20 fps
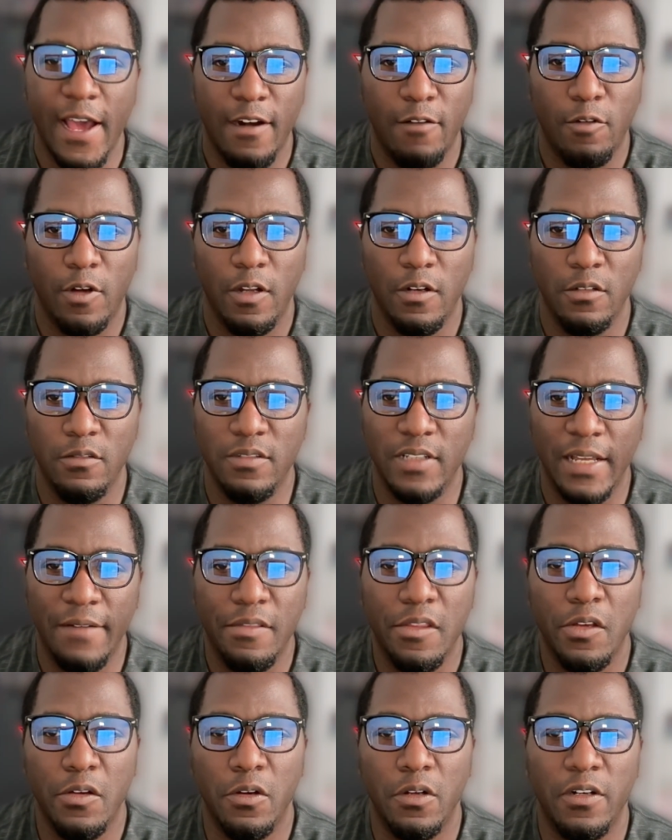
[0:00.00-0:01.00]
Padawan who
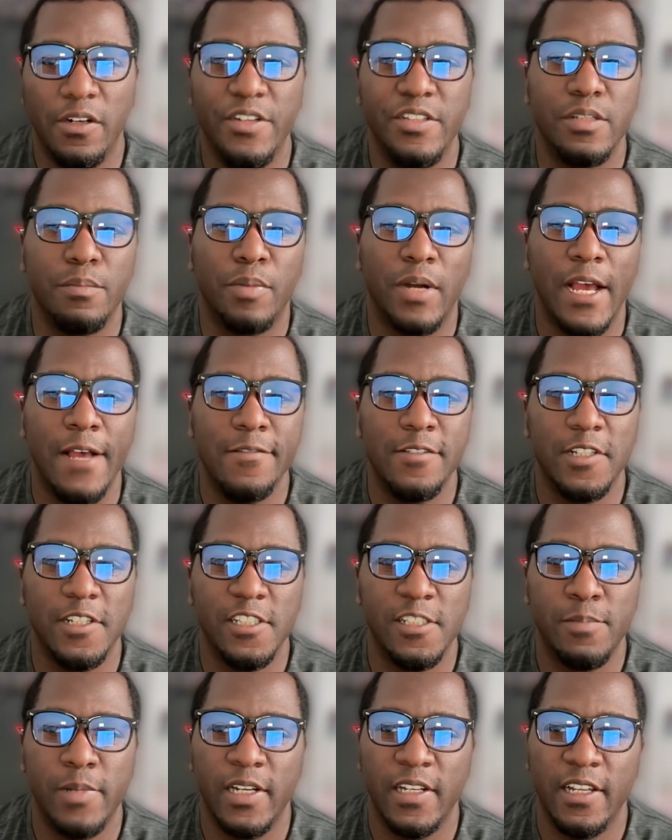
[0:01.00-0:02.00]
left the Order as a prime
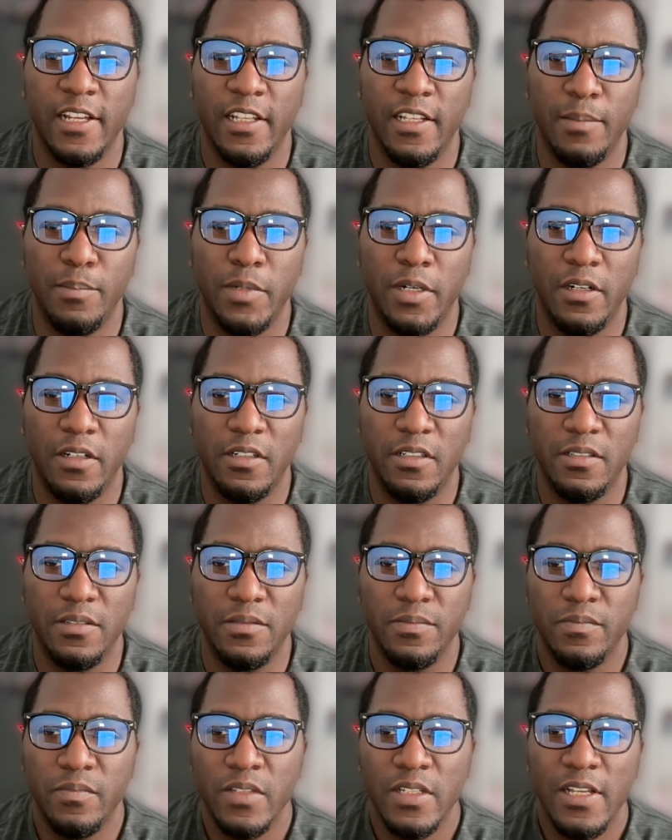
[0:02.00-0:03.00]
suspect in the
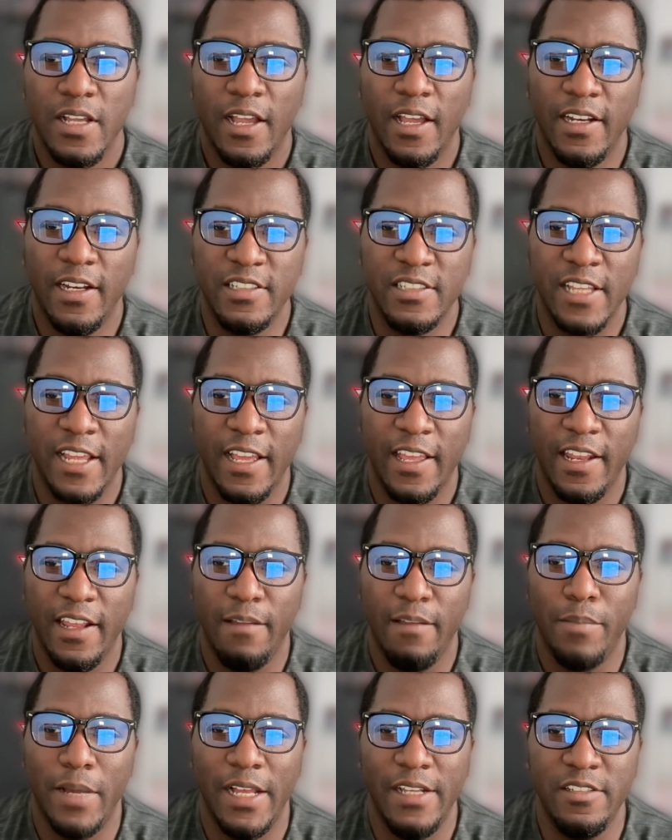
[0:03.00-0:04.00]
murder and is
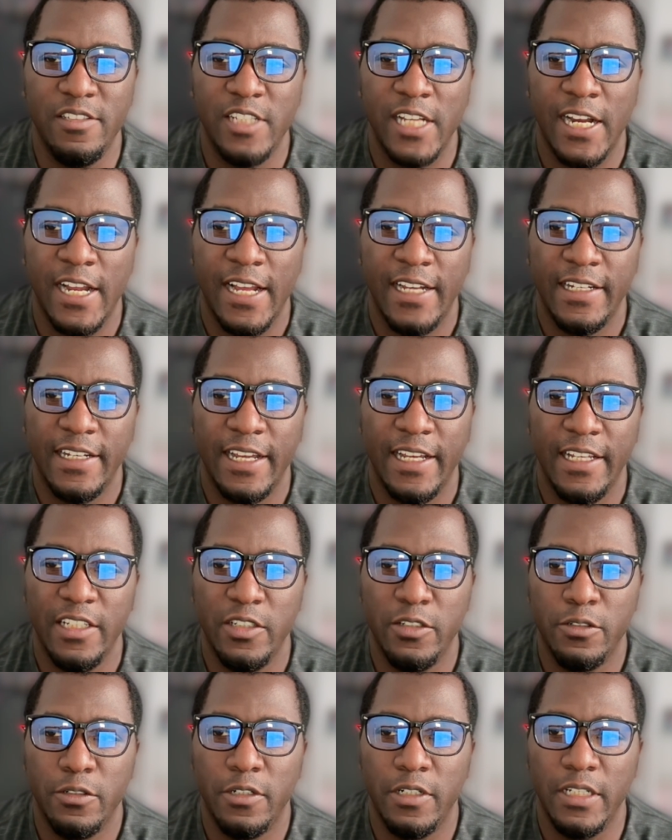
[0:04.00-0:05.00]
taken in by Jedi
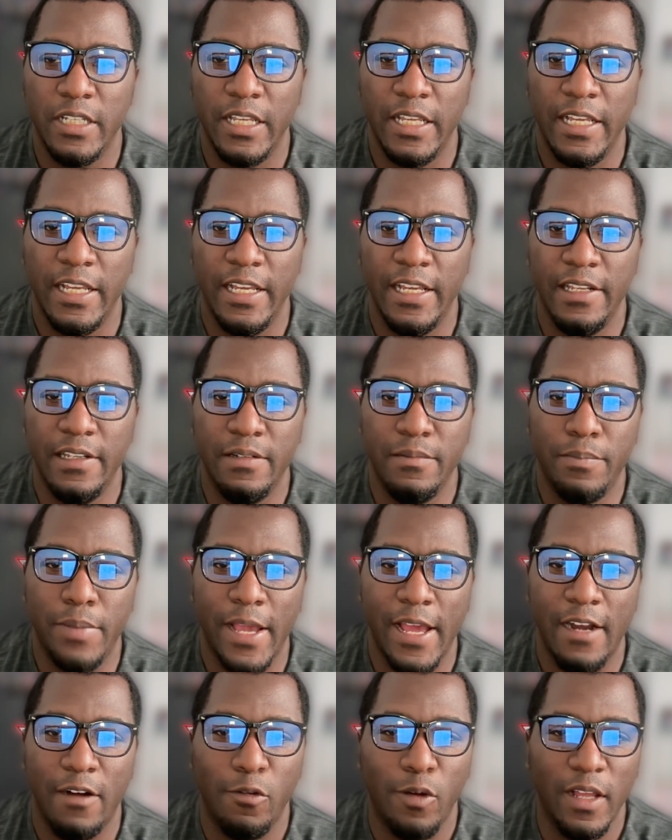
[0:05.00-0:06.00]
Knight Yord
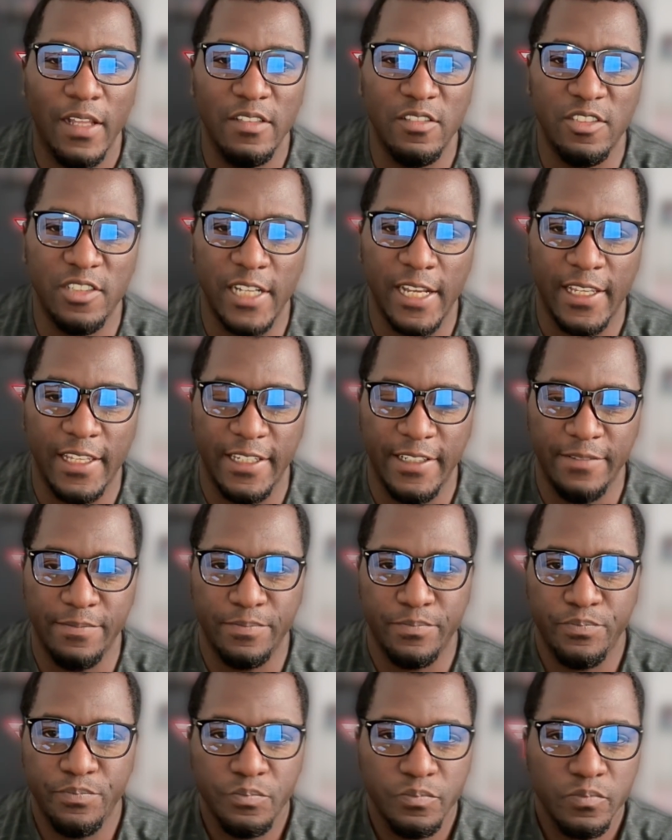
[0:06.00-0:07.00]
and Padawan
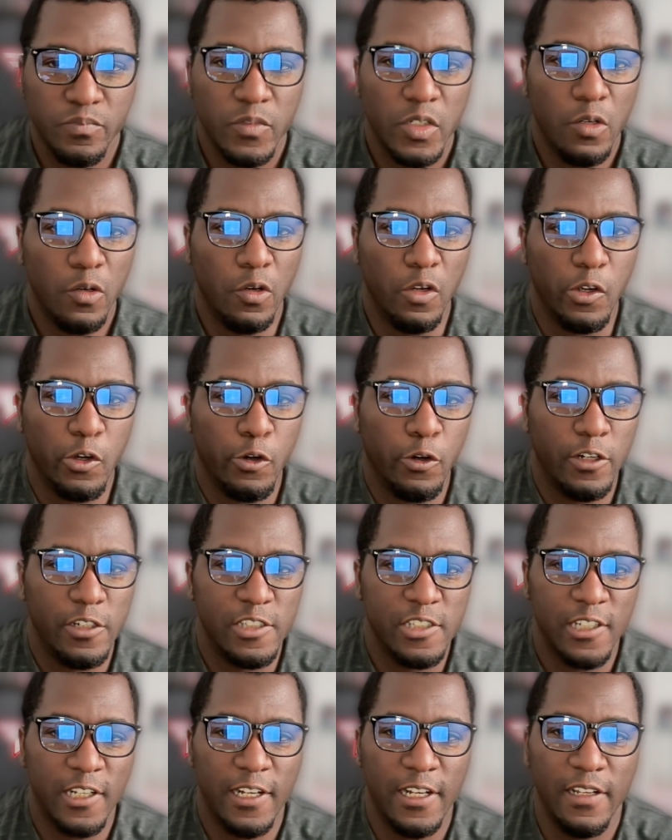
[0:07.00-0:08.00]
Jeki. On
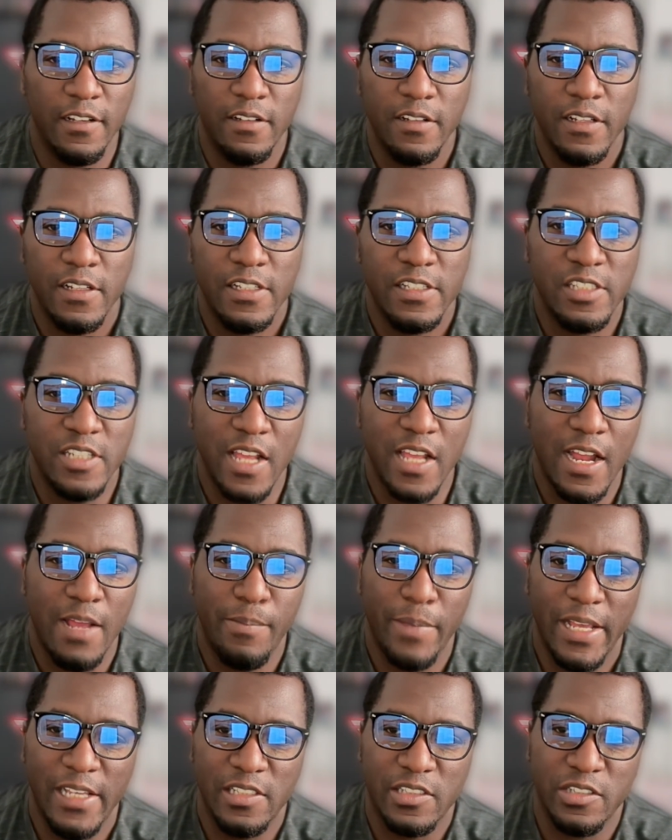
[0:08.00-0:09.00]
Coruscant,
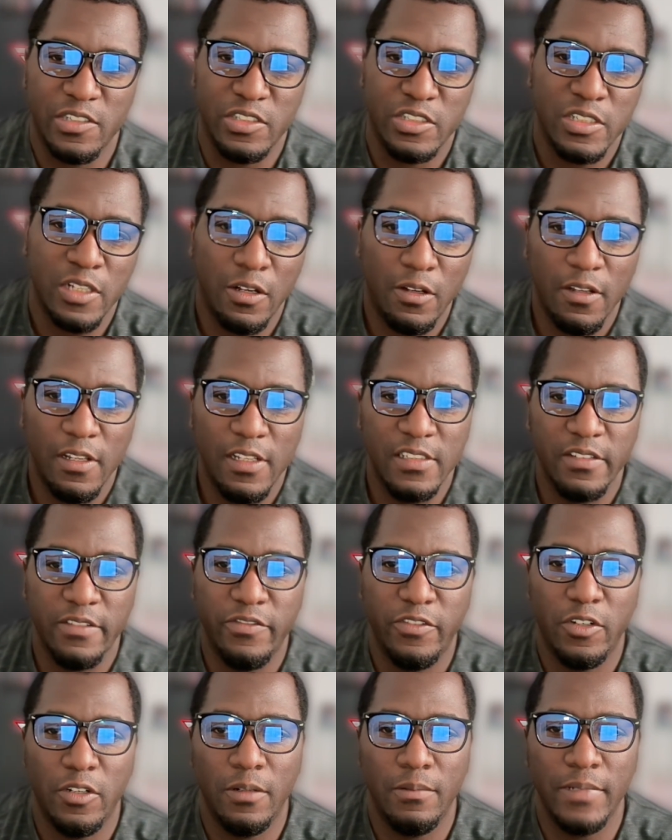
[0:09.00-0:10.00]
Jedi Master Soul
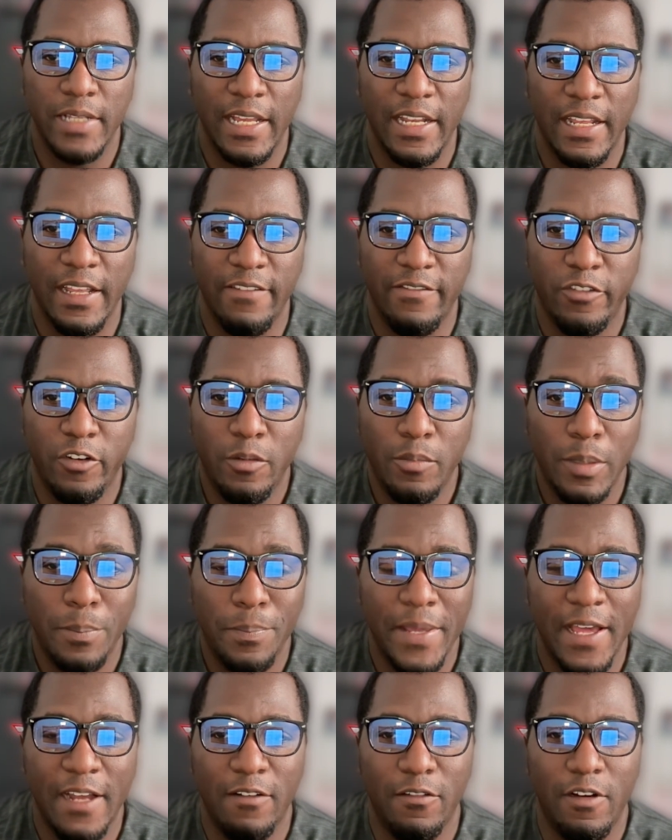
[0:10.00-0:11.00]
is informed that a
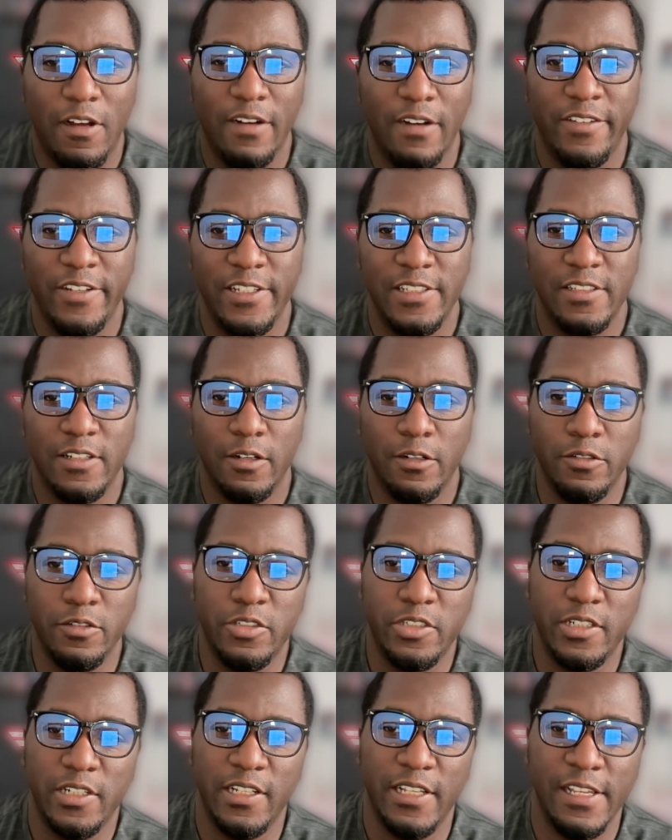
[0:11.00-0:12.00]
former Padawan of his,
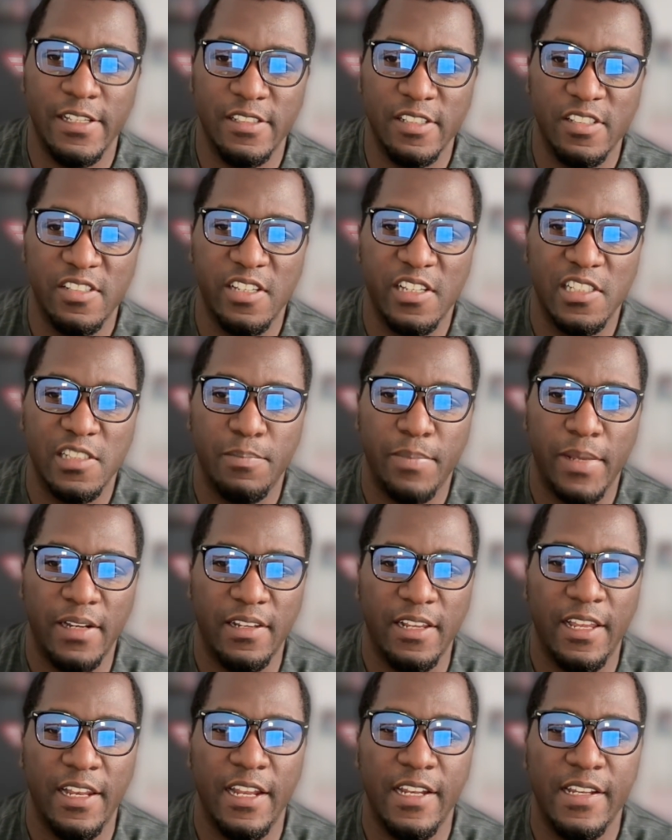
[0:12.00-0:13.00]
Osha, is a
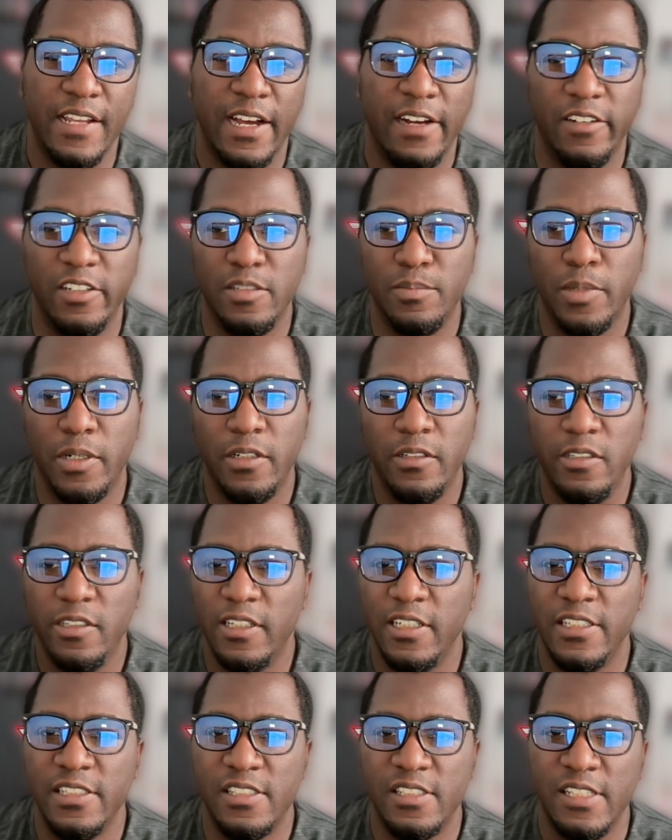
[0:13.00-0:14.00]
suspect in Indara's
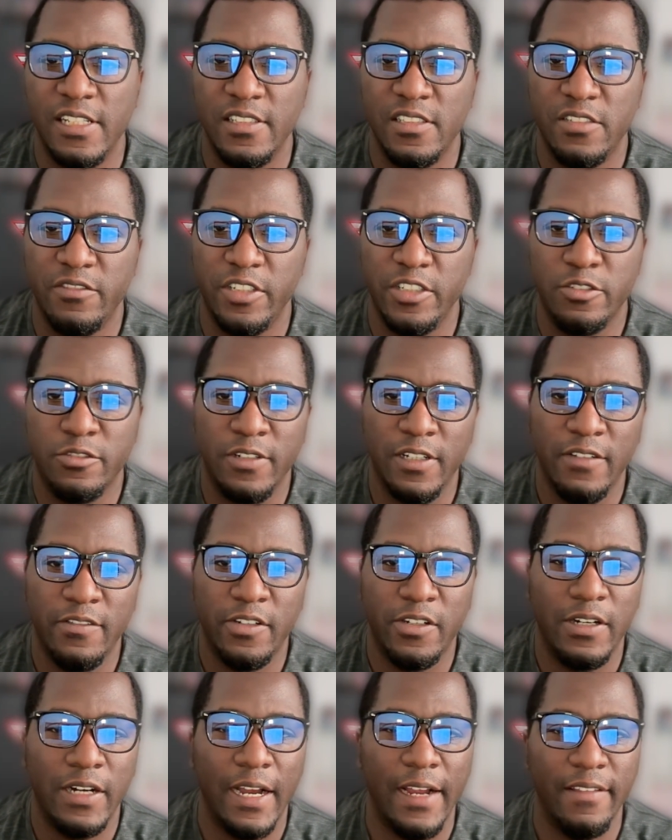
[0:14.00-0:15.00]
murder and is sent to
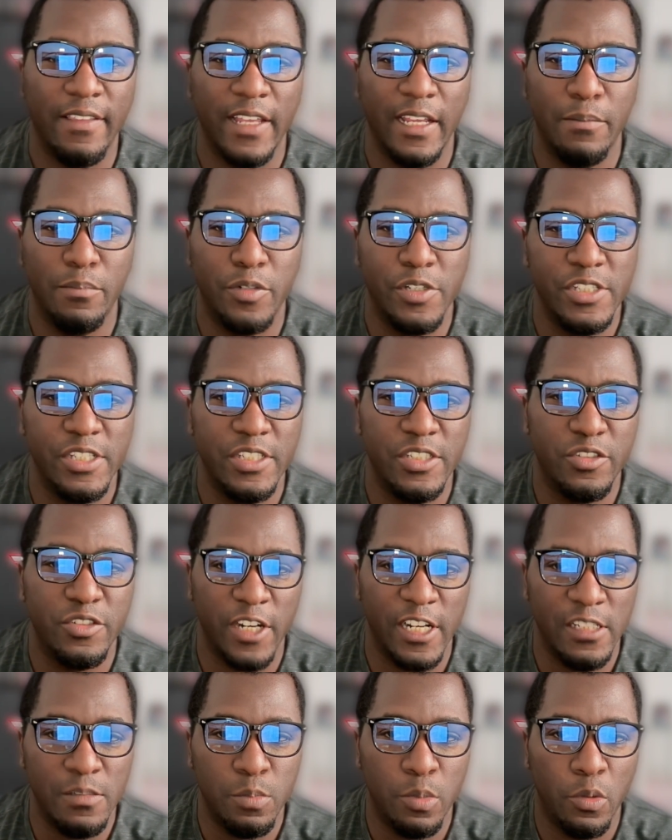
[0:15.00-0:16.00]
retrieve her after a
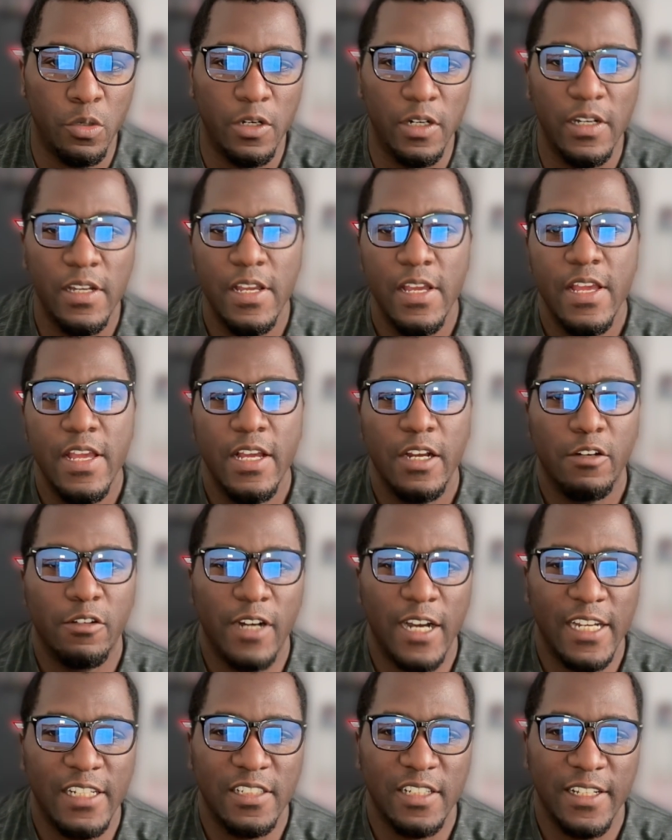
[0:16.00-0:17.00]
prison transport
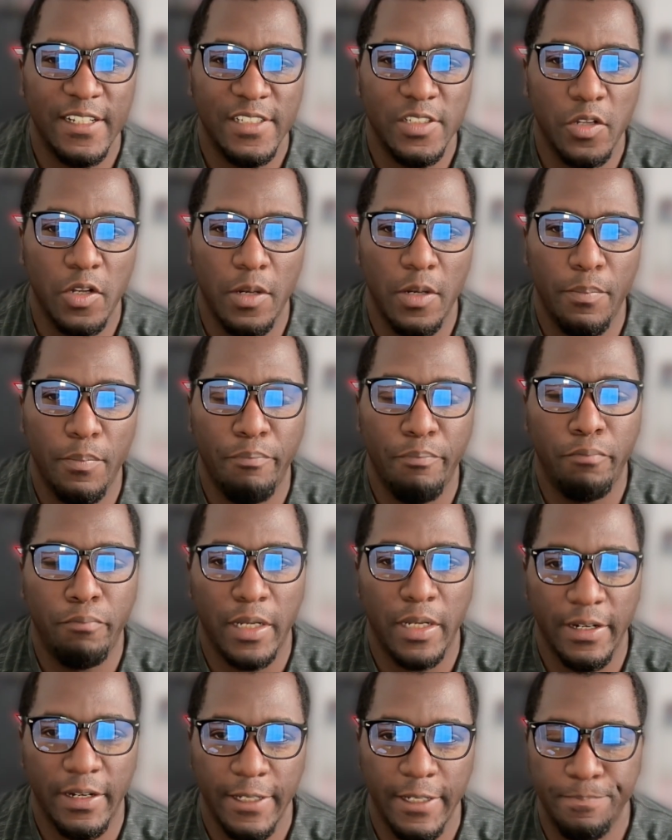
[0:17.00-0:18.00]
crash lands on a
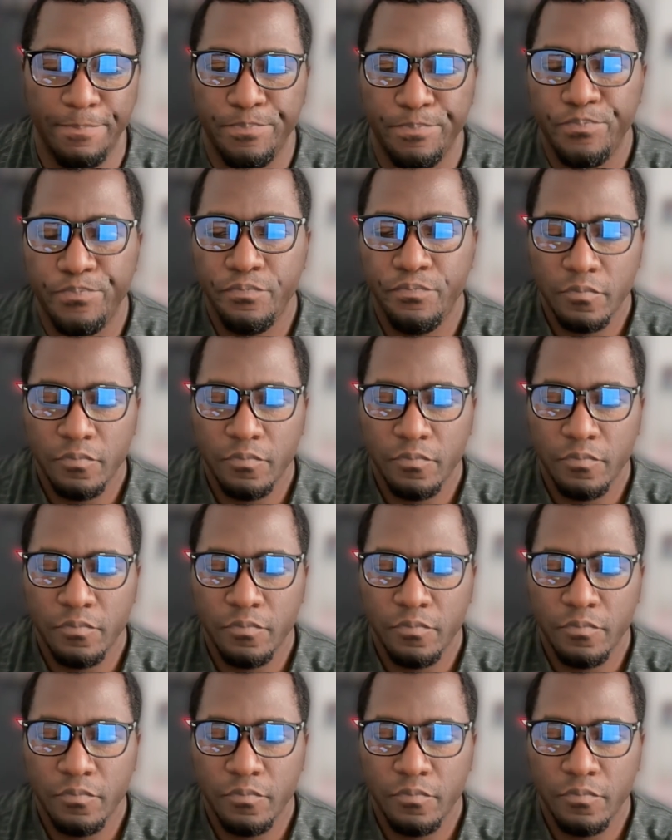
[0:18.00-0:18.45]
planet.